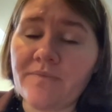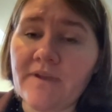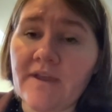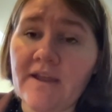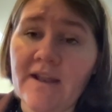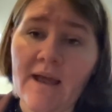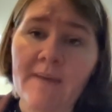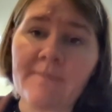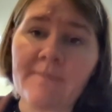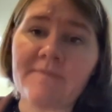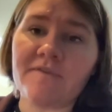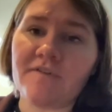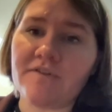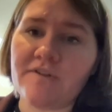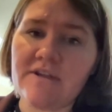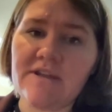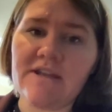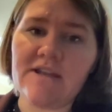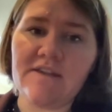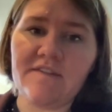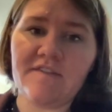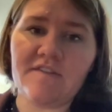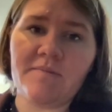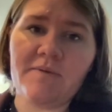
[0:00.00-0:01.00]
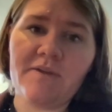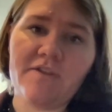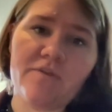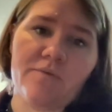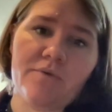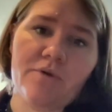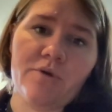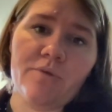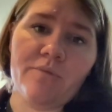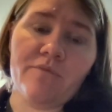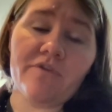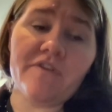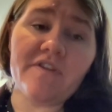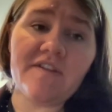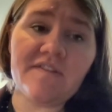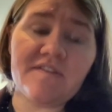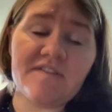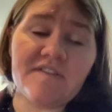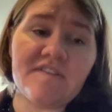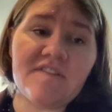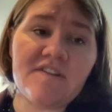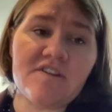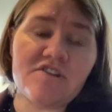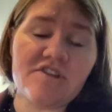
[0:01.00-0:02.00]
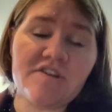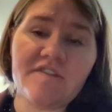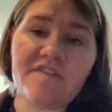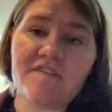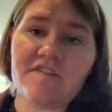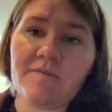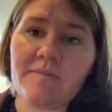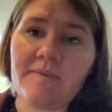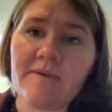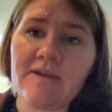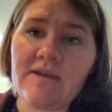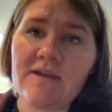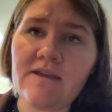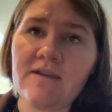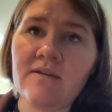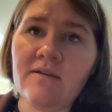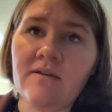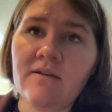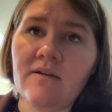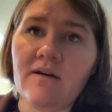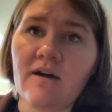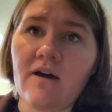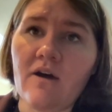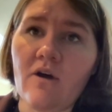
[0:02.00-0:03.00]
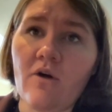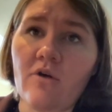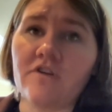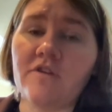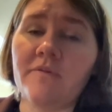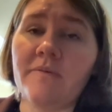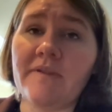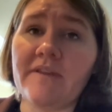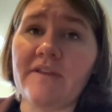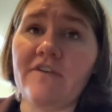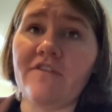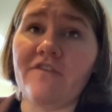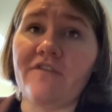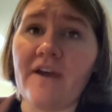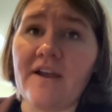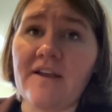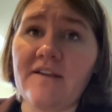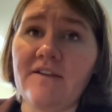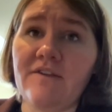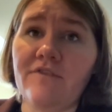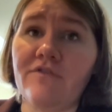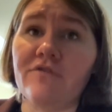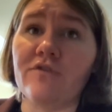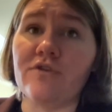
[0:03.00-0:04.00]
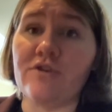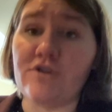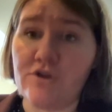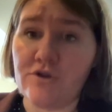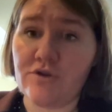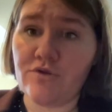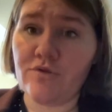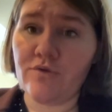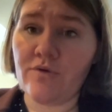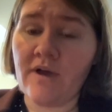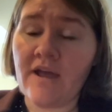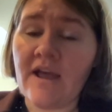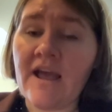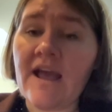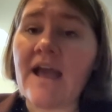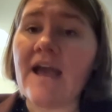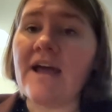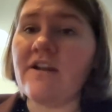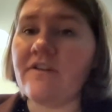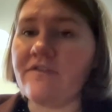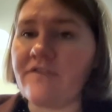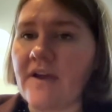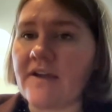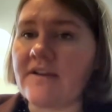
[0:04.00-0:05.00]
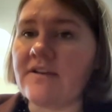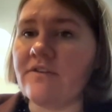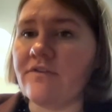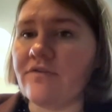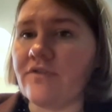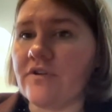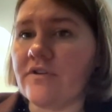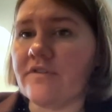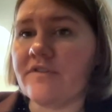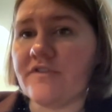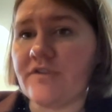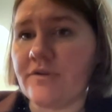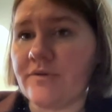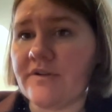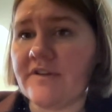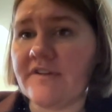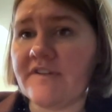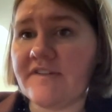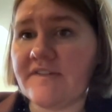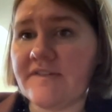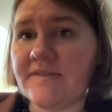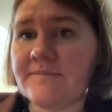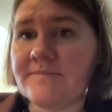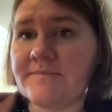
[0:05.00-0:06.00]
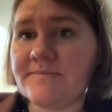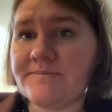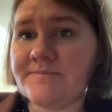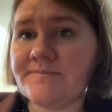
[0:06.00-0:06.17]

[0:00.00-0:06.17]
It absolutely needs to be in the room for these decisions to be ultimately effective for you and effective for your students.